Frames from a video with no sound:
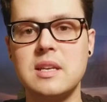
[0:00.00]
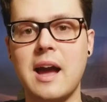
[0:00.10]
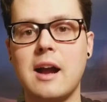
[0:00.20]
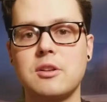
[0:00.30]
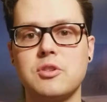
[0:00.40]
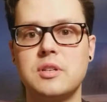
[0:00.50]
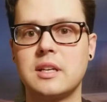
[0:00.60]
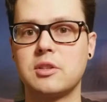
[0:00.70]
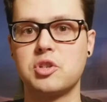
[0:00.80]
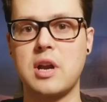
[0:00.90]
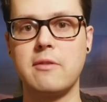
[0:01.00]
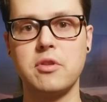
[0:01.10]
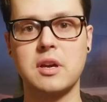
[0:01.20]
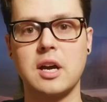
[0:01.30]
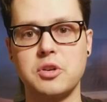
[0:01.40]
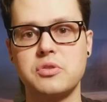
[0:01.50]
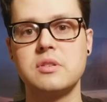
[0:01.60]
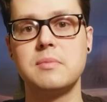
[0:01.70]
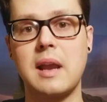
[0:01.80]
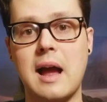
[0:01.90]
an actor and to get to travel the country,
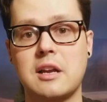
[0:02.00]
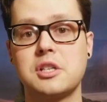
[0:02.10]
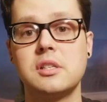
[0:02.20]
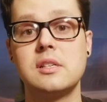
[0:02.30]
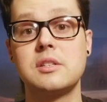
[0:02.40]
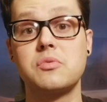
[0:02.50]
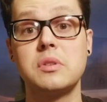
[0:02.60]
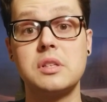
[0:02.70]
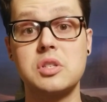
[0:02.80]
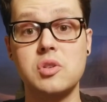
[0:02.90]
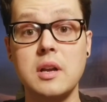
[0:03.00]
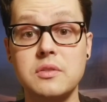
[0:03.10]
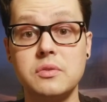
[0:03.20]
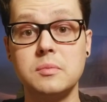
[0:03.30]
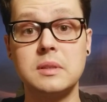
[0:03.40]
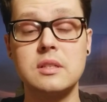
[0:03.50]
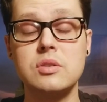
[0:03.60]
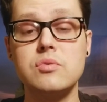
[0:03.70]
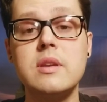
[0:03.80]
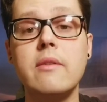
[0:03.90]
but actually it's really stressful because
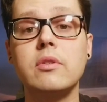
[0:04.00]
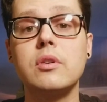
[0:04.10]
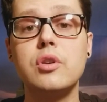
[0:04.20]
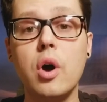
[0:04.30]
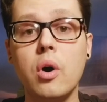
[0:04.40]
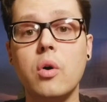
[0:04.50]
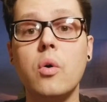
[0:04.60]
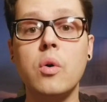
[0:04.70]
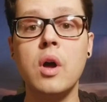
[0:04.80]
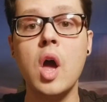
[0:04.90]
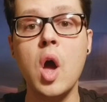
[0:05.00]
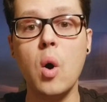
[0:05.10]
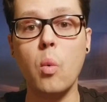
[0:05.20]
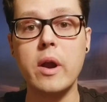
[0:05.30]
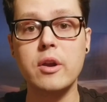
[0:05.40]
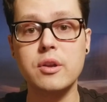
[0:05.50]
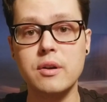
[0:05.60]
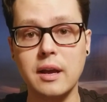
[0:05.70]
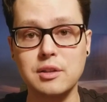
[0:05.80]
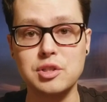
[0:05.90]
you never know where your
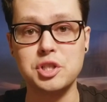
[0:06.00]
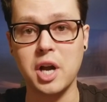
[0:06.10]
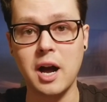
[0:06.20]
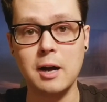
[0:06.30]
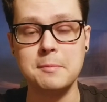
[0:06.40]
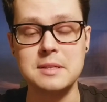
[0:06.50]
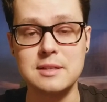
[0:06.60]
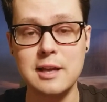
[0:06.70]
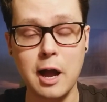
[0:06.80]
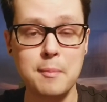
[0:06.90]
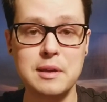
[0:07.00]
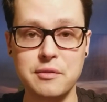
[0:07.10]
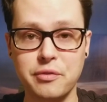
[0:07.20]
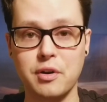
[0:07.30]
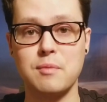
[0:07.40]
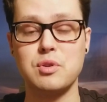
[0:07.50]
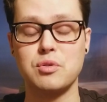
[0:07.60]
next job is coming from.